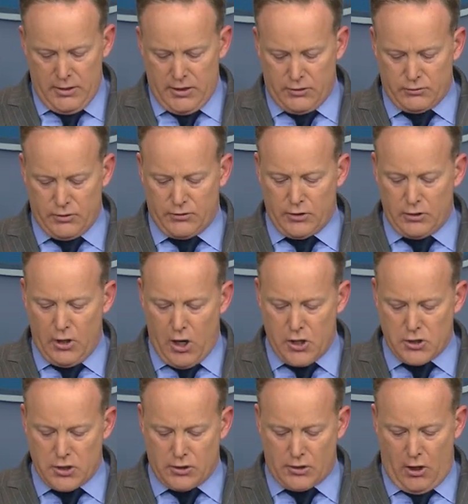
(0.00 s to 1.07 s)
This was the
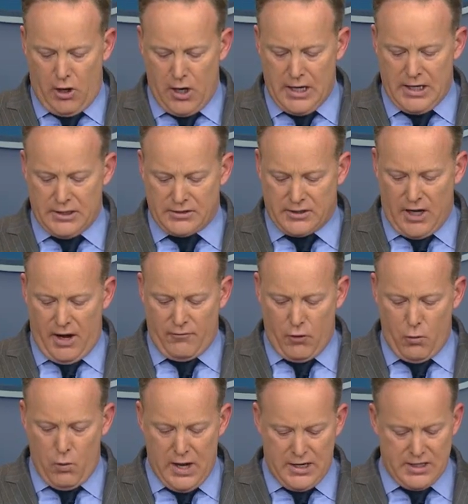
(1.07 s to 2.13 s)
largest audience to ever
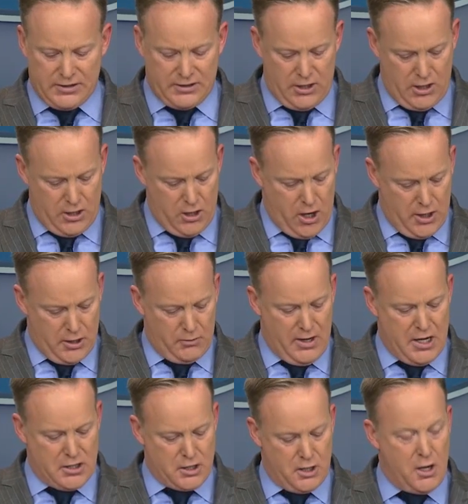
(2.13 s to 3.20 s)
witness an
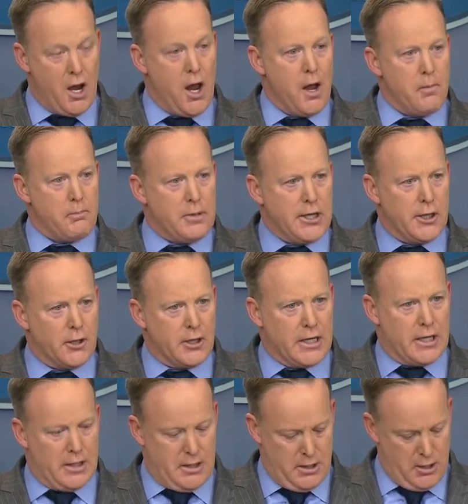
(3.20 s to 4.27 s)
inauguration,
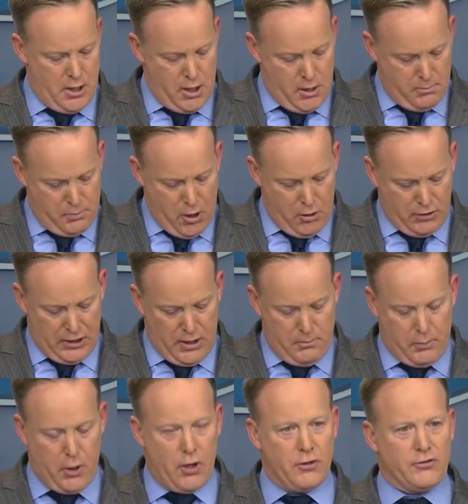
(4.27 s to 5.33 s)
period, both in
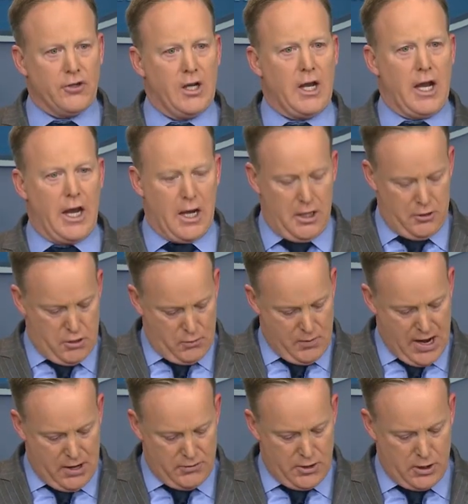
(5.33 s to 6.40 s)
person and
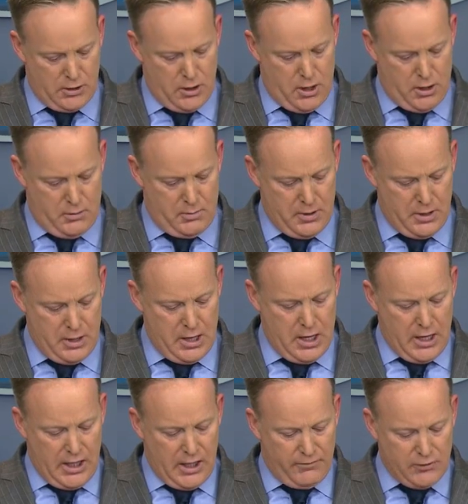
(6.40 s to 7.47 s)
around the globe.
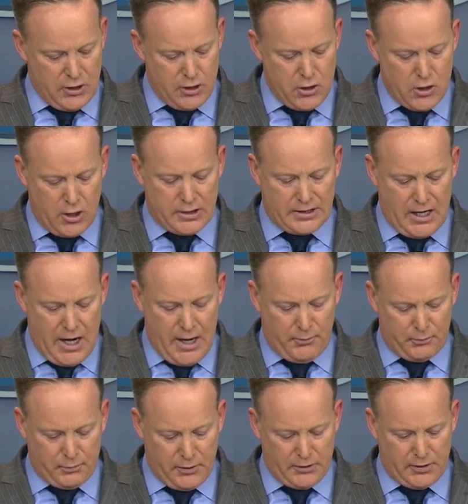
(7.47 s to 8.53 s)
Even the New York
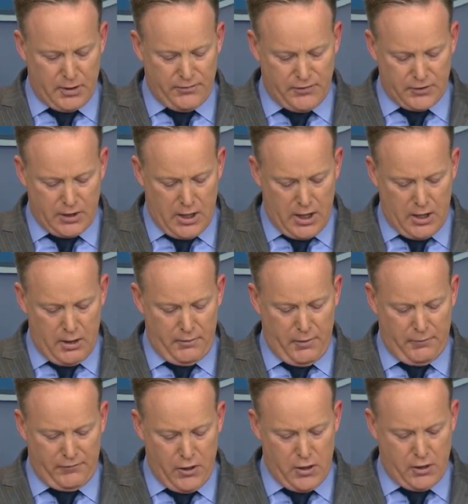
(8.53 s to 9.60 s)
Times printed a
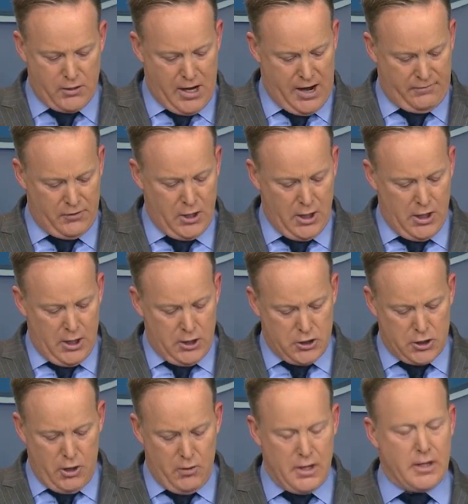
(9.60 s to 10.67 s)
photograph
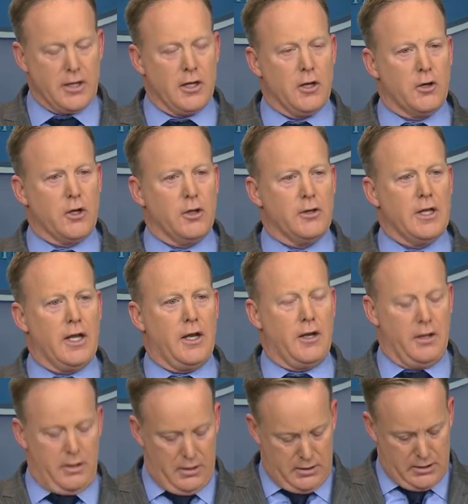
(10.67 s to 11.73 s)
showing that
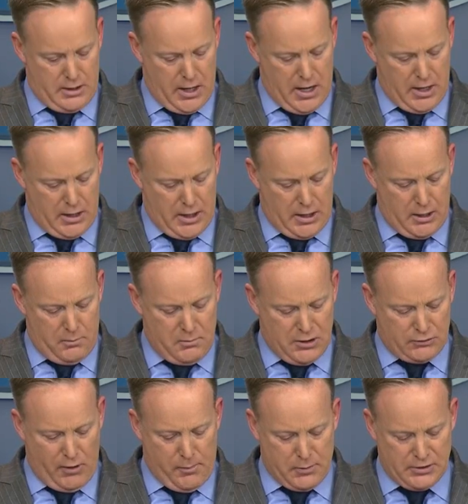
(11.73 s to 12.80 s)
a
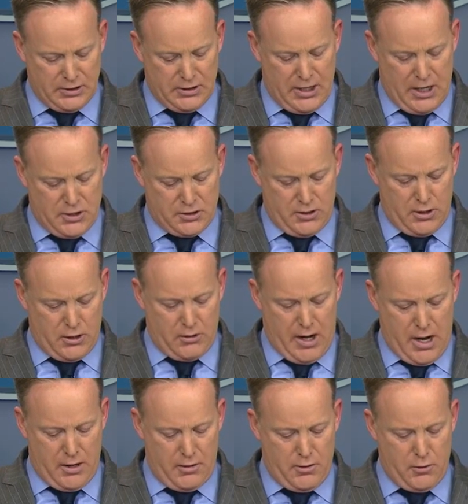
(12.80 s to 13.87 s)
misrepresentation of the
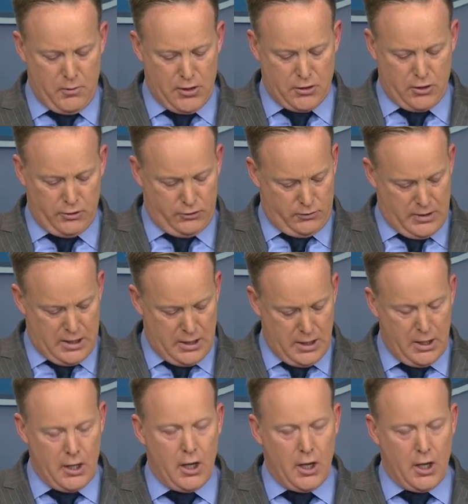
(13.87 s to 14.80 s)
crowd in the original tweet